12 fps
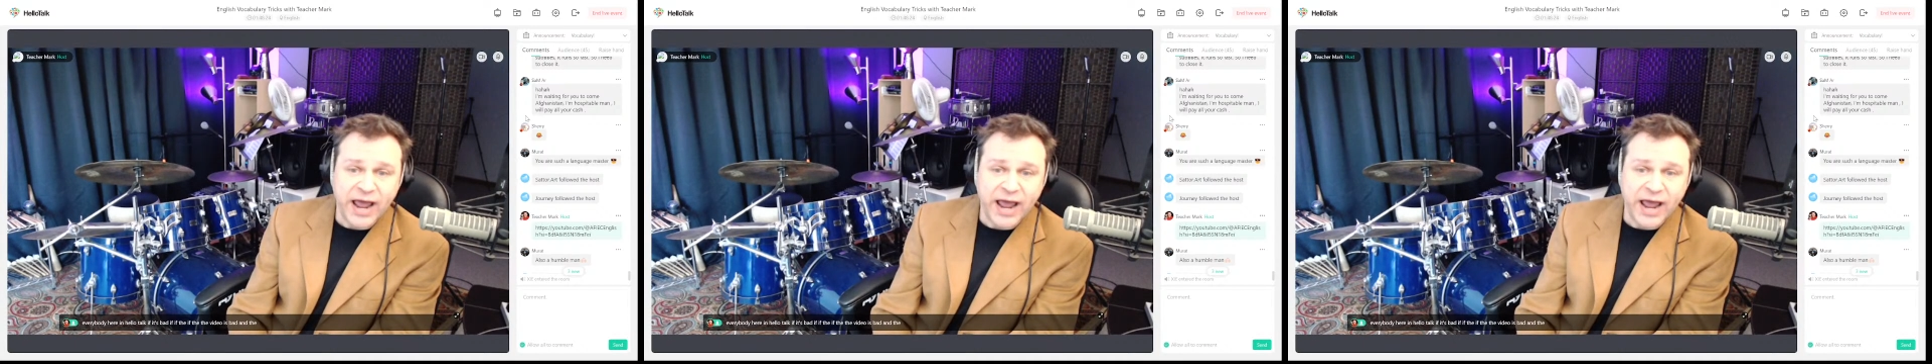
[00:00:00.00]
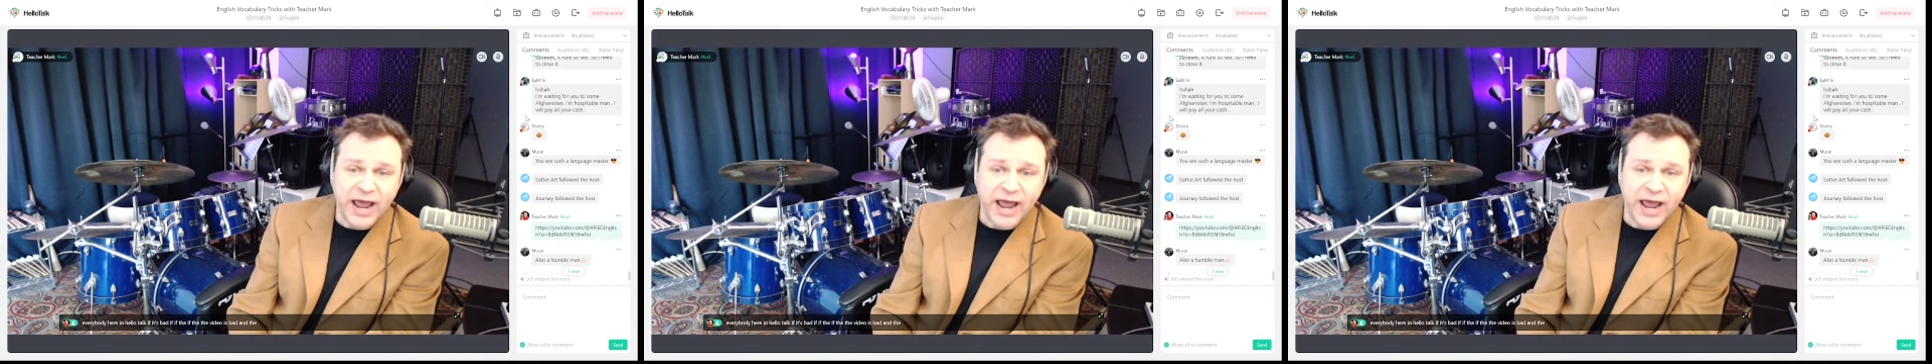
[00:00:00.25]

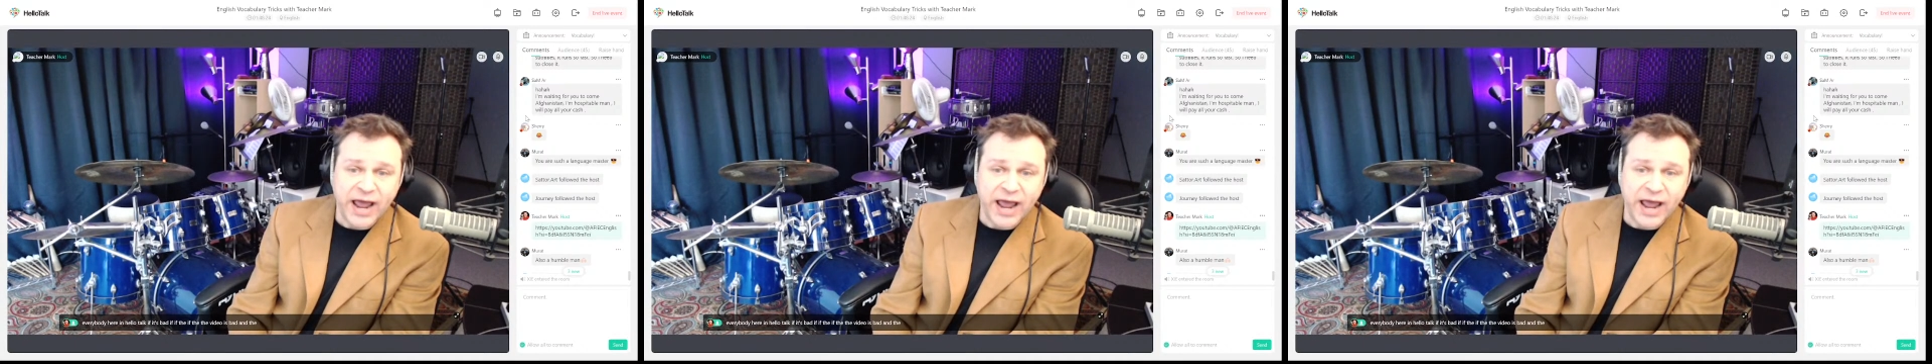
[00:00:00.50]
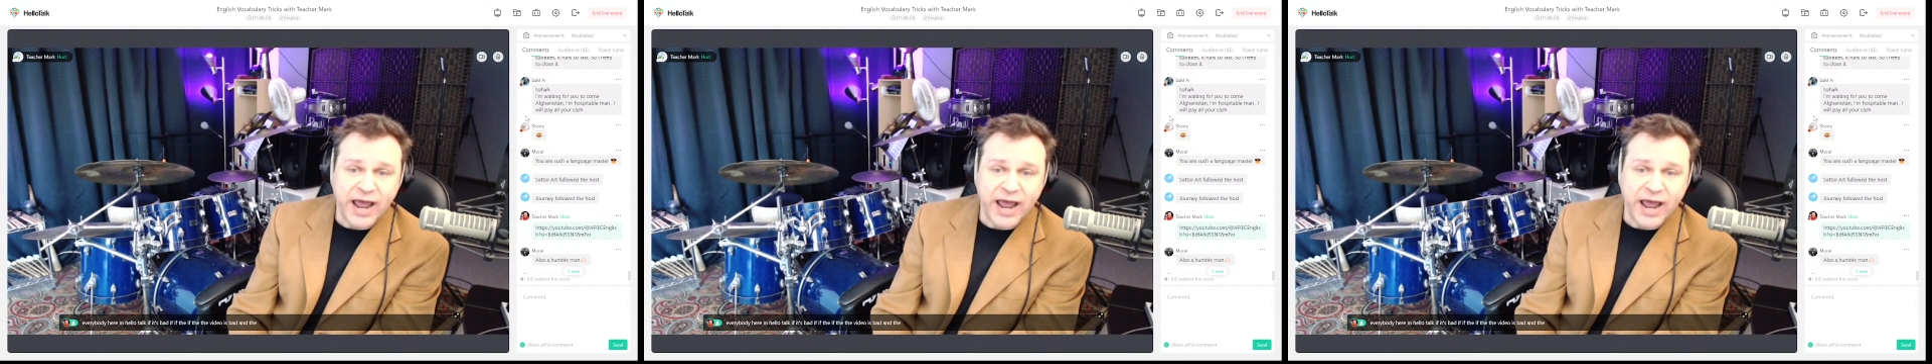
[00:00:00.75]
I will
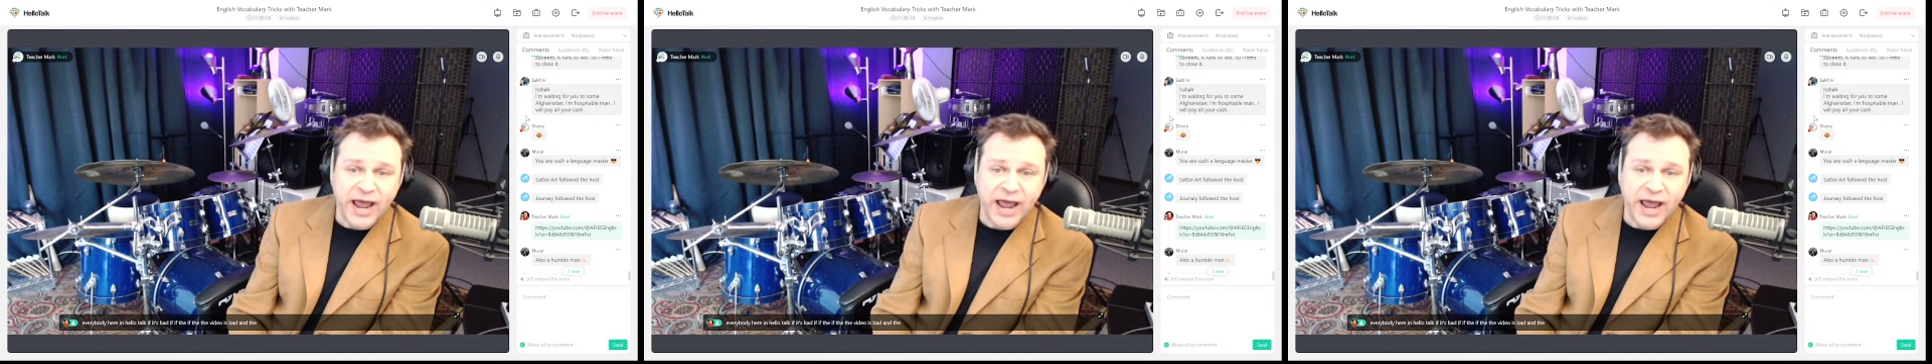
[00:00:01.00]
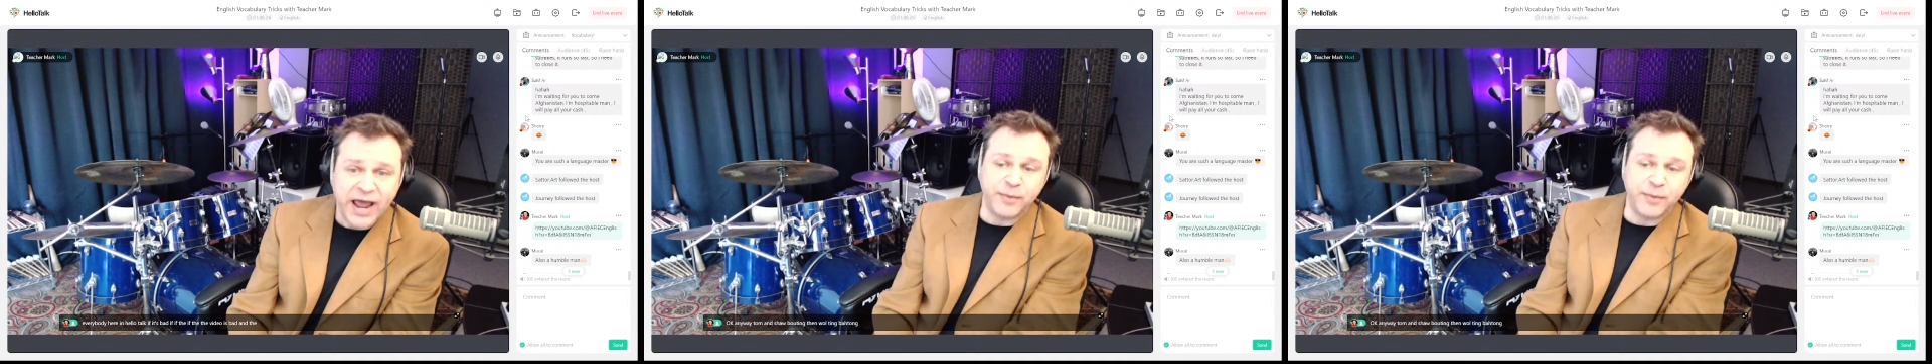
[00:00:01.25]
tell you, I'm
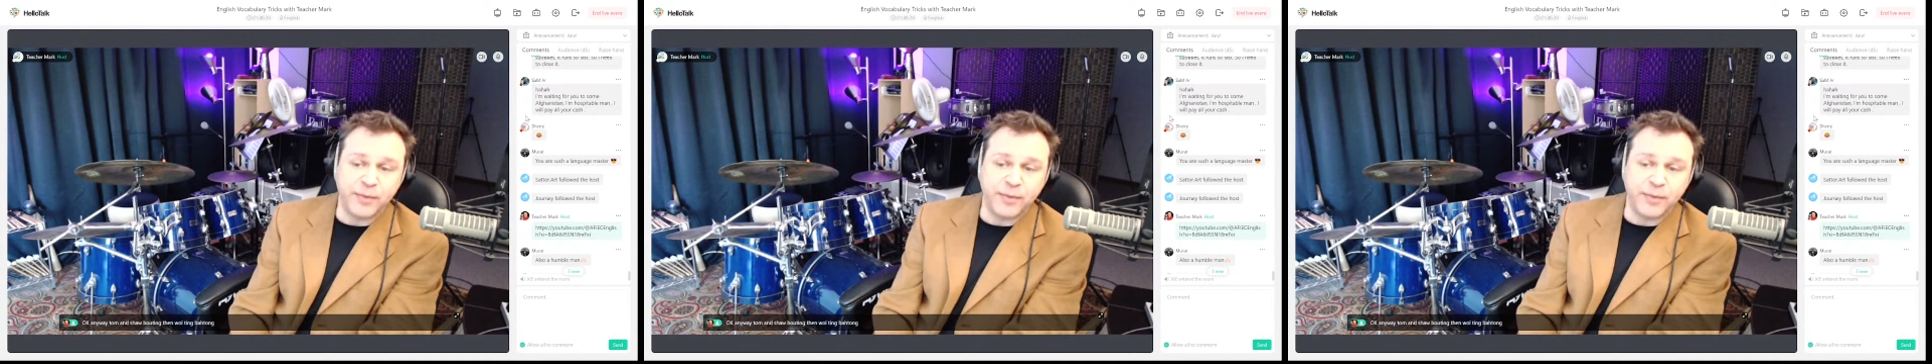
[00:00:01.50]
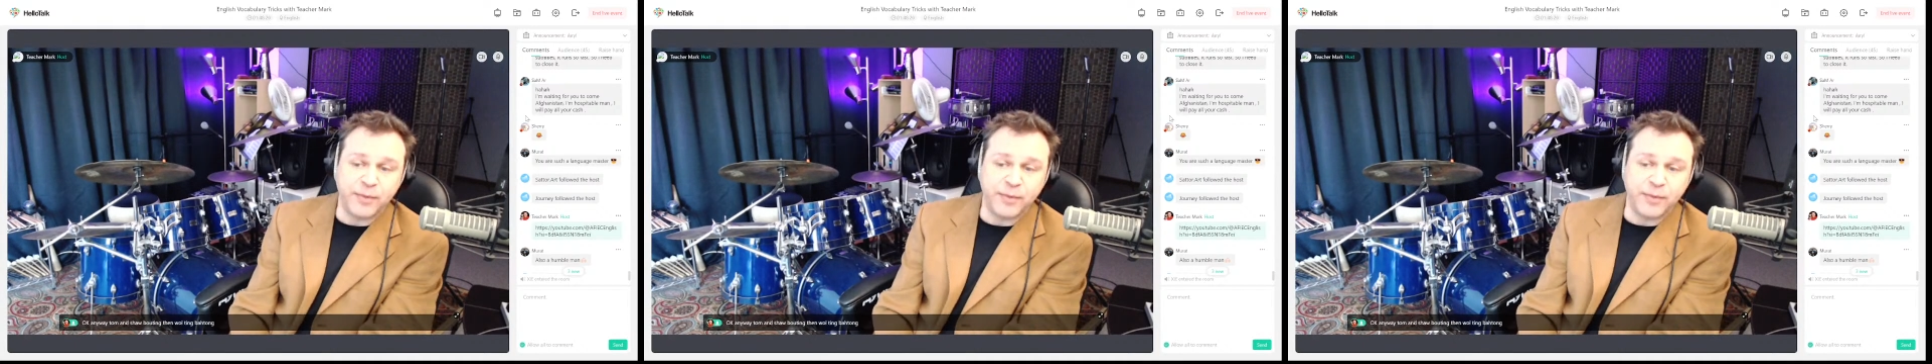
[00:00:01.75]
coming to
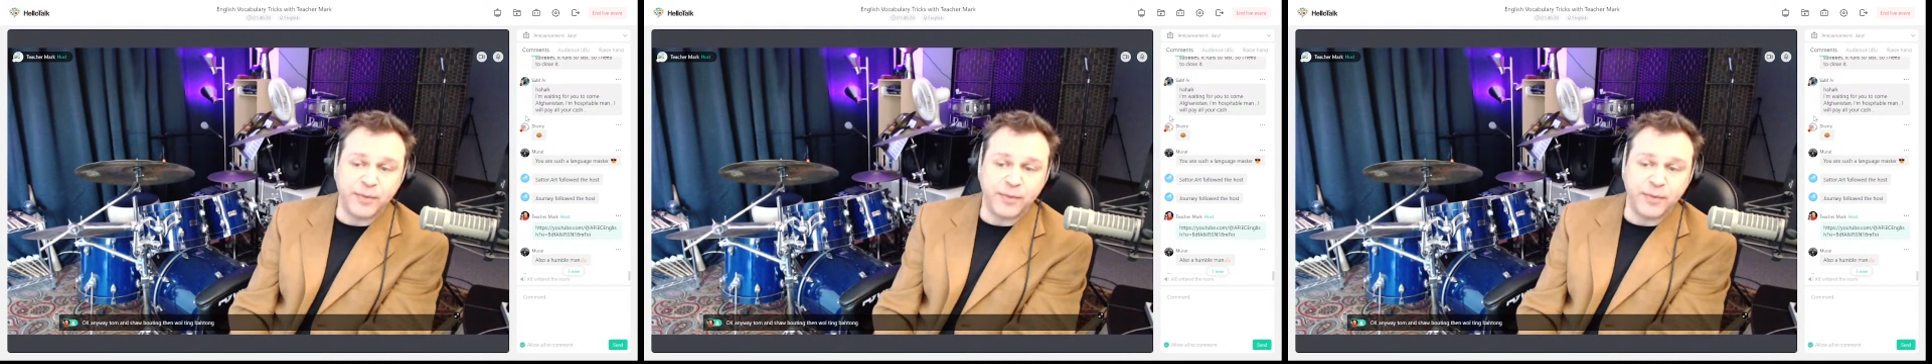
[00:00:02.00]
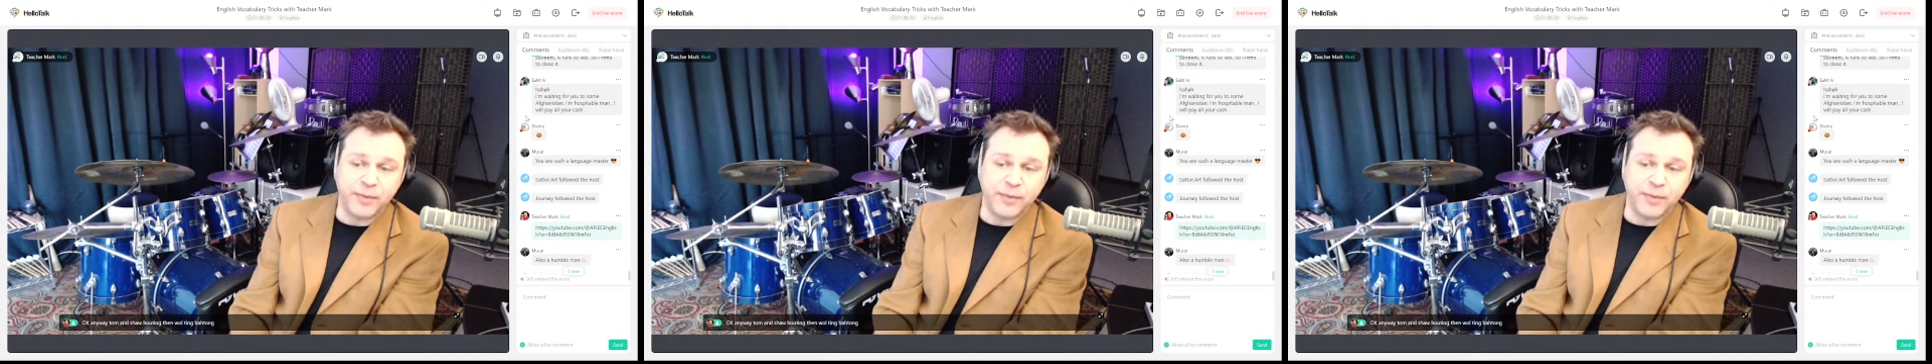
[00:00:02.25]
your
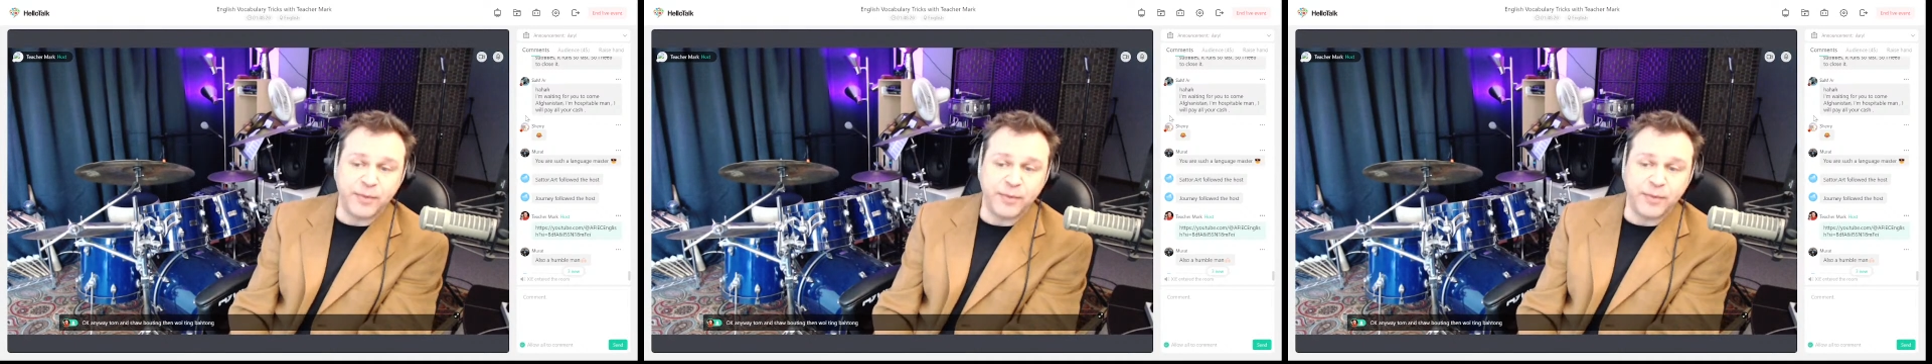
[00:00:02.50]
country.